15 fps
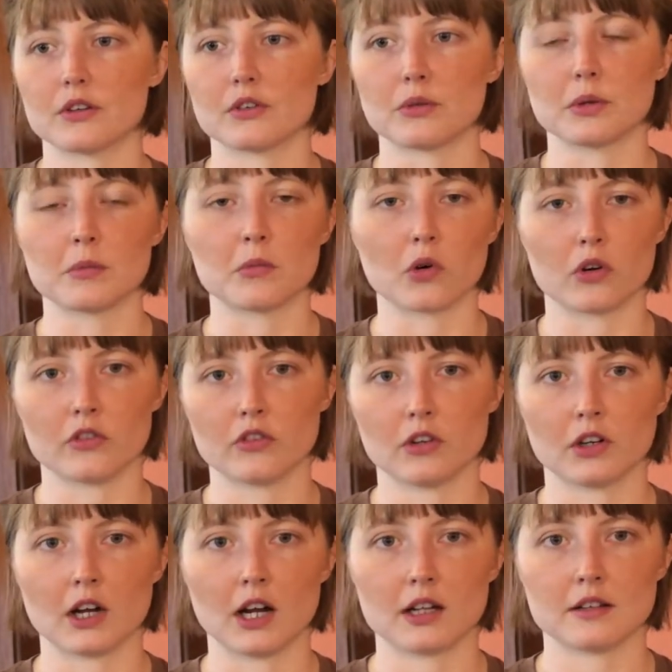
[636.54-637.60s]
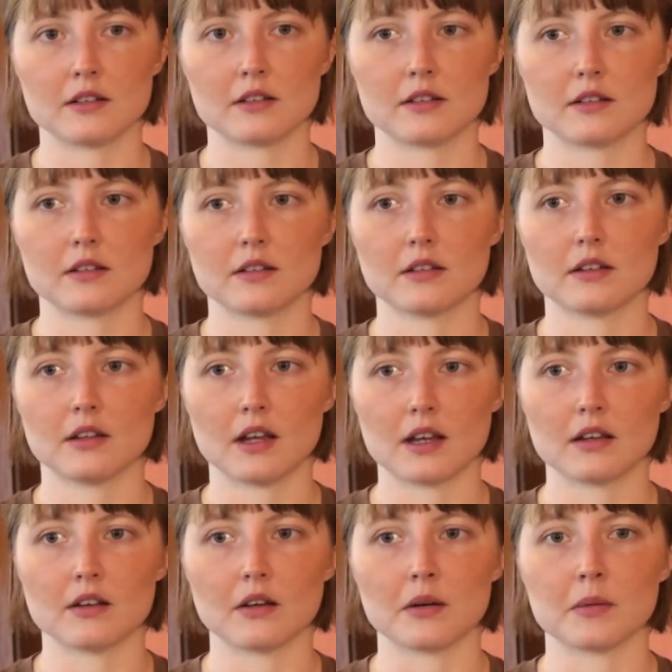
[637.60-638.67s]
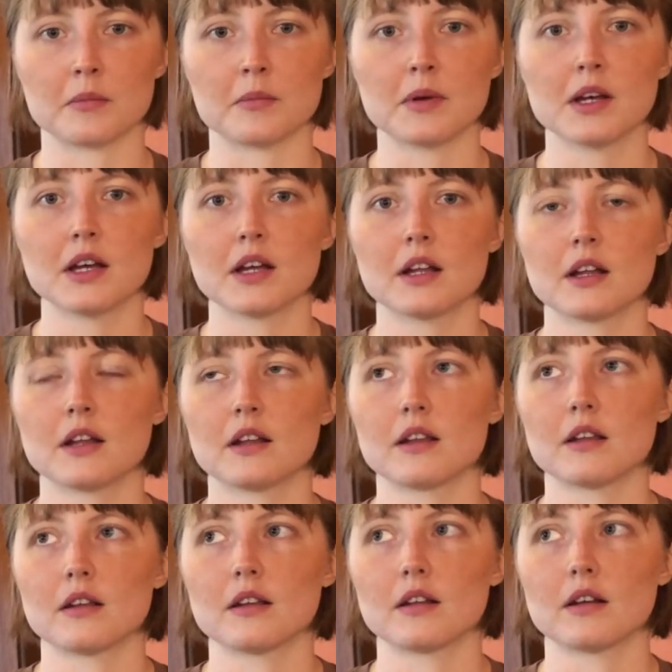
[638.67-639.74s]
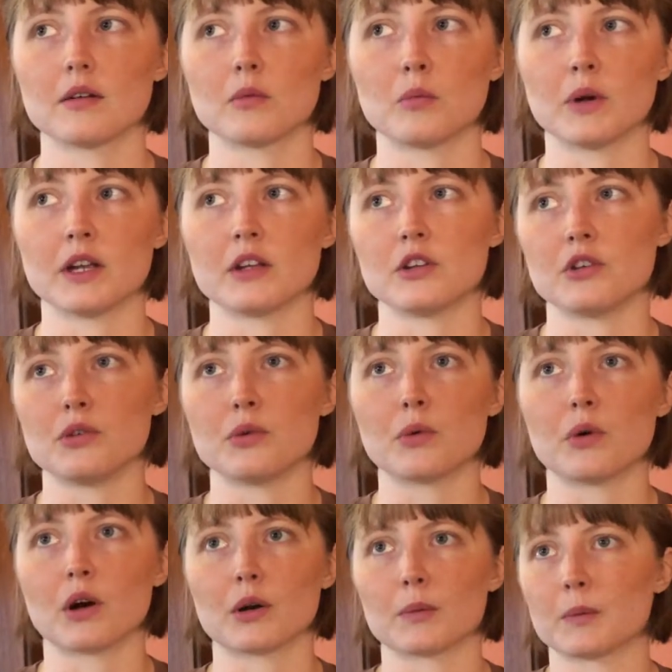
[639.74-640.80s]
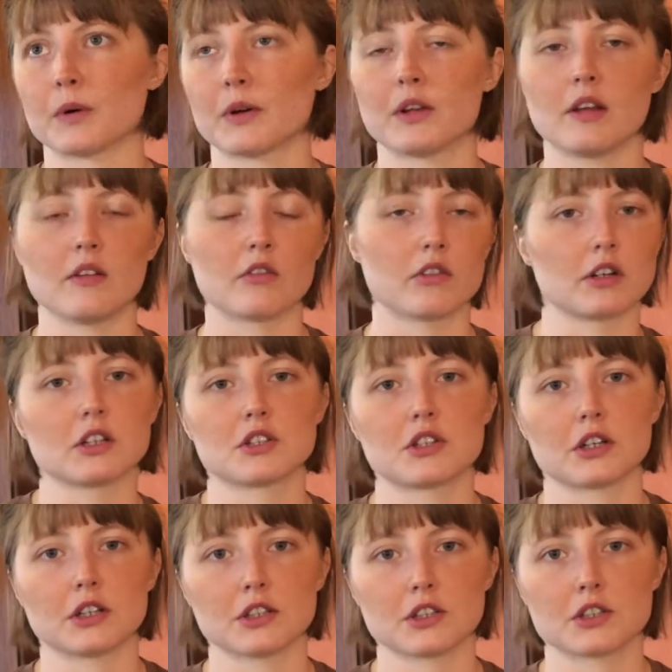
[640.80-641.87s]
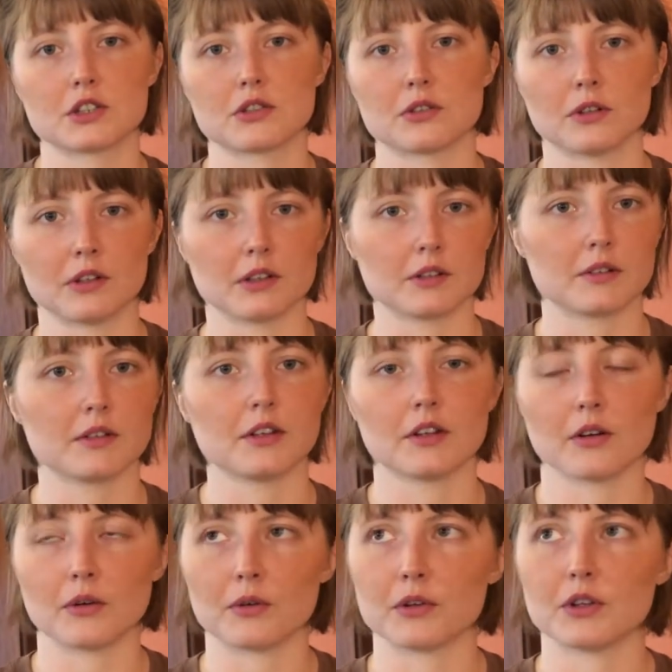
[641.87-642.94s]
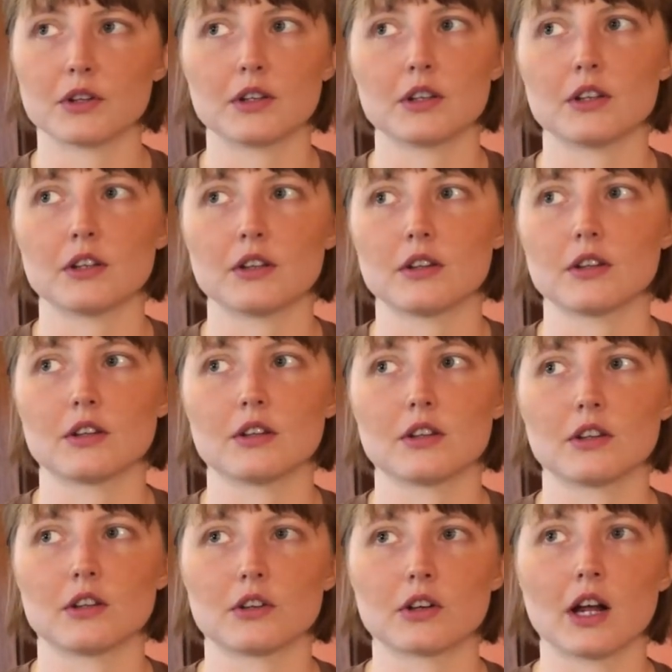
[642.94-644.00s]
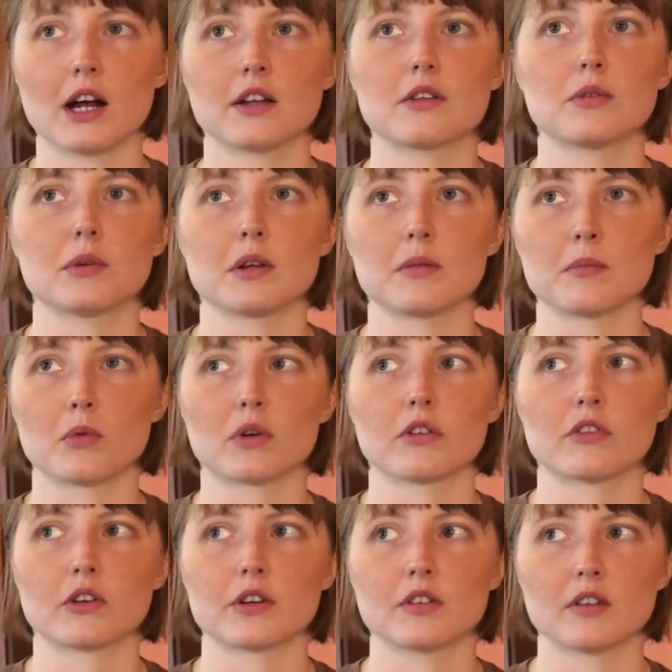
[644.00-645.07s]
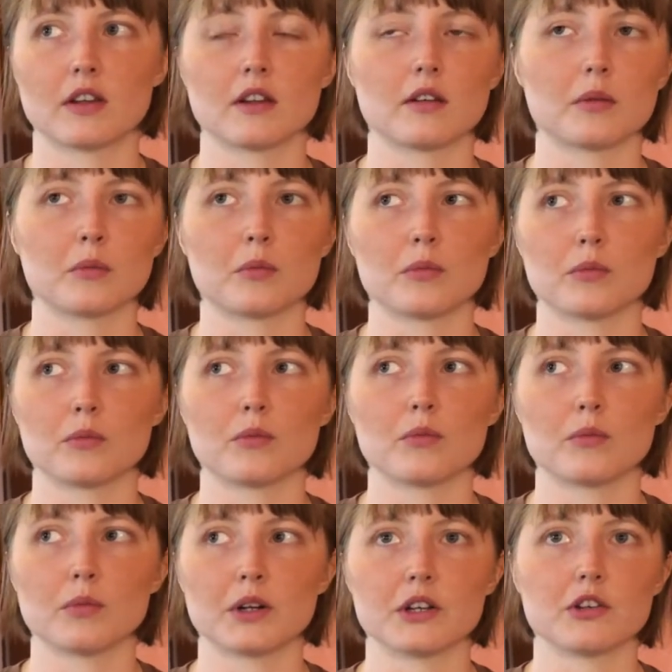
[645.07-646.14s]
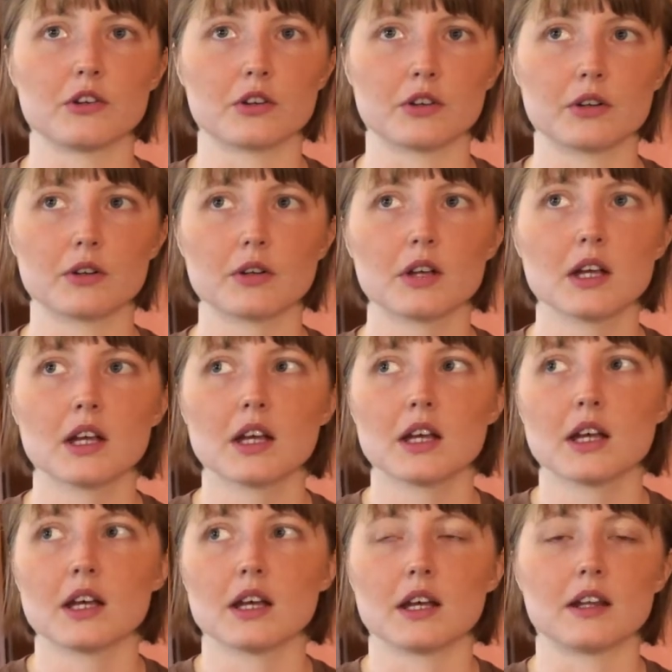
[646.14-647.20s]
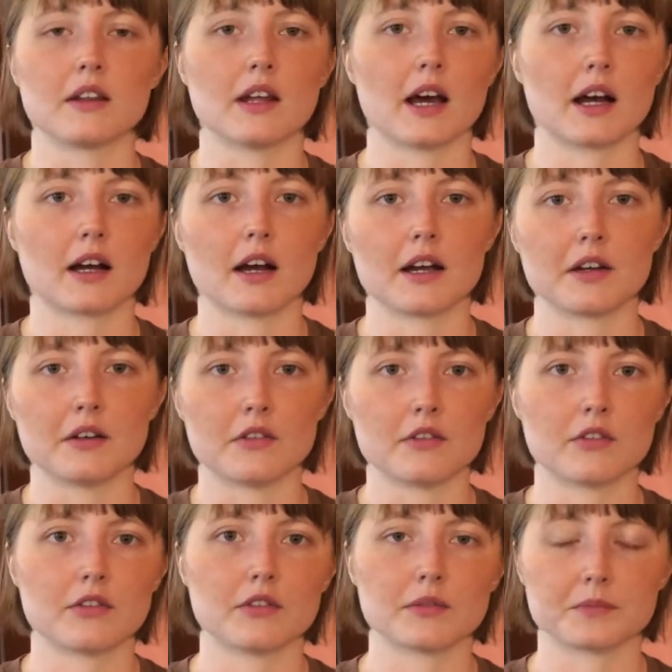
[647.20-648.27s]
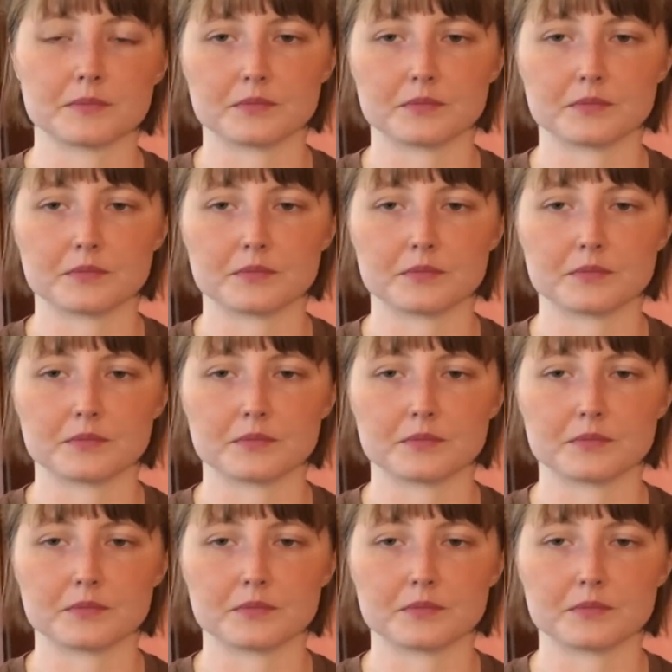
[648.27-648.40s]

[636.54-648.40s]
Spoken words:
doing more for God's kingdom when you are working for a church or, you know, you're not doing more first kingdom when you're in that kind of